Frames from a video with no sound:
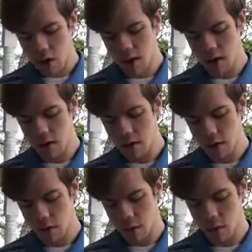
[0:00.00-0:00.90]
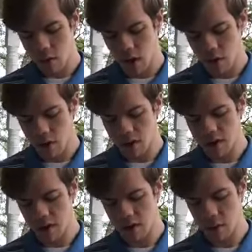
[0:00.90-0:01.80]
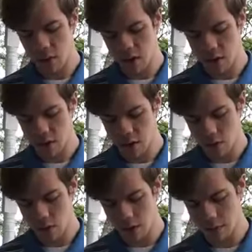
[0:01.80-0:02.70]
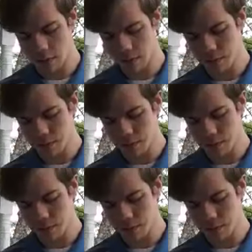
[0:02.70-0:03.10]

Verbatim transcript: and be with all of us as we um,